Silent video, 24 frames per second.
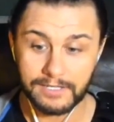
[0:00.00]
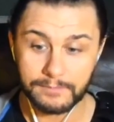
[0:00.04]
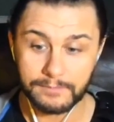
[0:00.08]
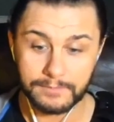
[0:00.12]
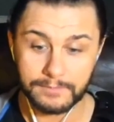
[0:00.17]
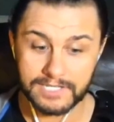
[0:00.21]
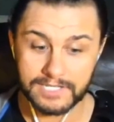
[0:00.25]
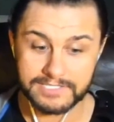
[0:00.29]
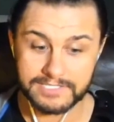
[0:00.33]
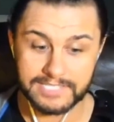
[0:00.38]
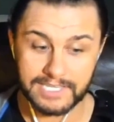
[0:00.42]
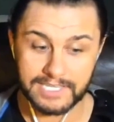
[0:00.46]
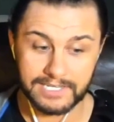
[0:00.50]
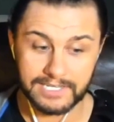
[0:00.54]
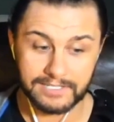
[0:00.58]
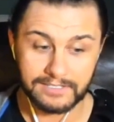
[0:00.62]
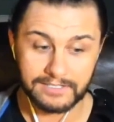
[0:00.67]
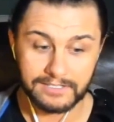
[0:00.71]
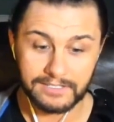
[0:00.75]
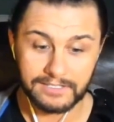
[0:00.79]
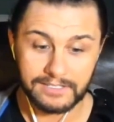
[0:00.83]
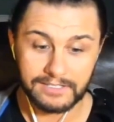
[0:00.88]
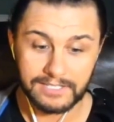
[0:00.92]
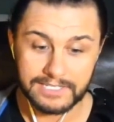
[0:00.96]
because
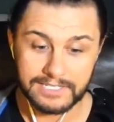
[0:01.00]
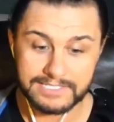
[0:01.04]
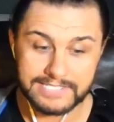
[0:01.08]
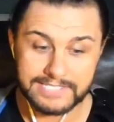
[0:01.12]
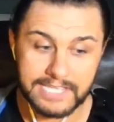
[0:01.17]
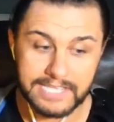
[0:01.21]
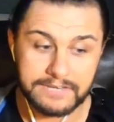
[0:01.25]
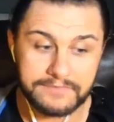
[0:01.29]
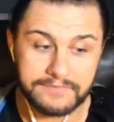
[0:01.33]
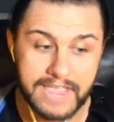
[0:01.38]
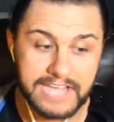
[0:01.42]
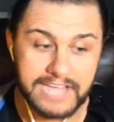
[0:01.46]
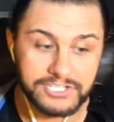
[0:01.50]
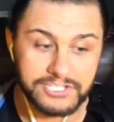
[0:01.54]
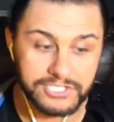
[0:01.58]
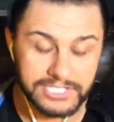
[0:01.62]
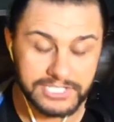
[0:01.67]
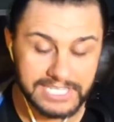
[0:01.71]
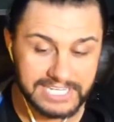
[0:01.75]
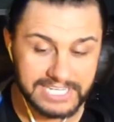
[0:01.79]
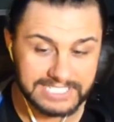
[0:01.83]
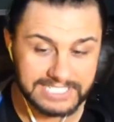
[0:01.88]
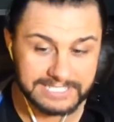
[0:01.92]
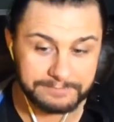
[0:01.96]
they instead of
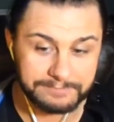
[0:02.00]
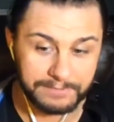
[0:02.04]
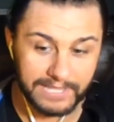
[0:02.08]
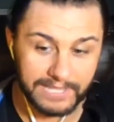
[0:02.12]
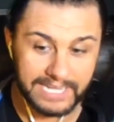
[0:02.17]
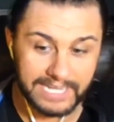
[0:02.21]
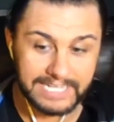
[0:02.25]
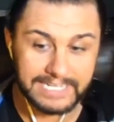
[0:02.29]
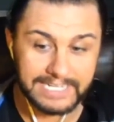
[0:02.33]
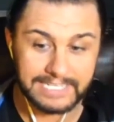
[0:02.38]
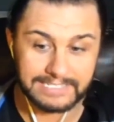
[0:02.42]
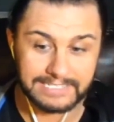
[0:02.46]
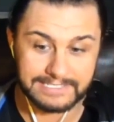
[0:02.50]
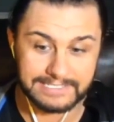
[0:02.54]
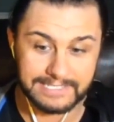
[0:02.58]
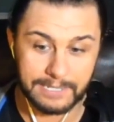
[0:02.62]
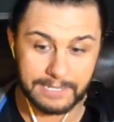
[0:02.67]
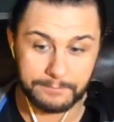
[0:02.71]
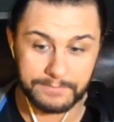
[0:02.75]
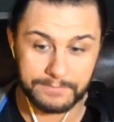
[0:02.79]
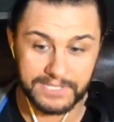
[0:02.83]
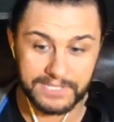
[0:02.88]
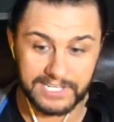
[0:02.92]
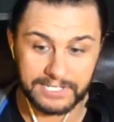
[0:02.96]
actually explaining
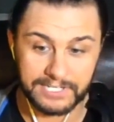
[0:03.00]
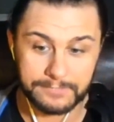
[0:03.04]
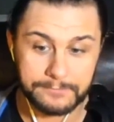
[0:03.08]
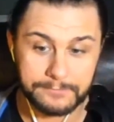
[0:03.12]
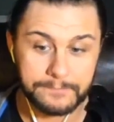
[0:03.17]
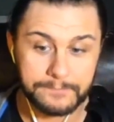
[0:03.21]
something,